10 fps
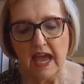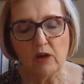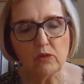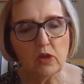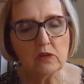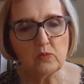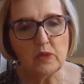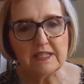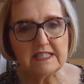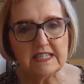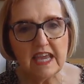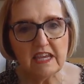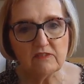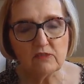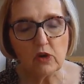how long would it
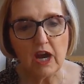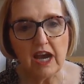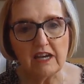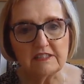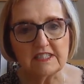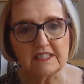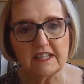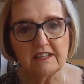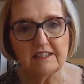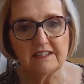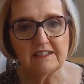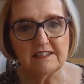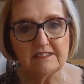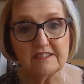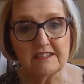take for us
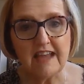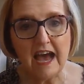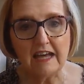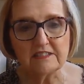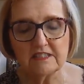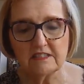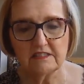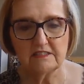to not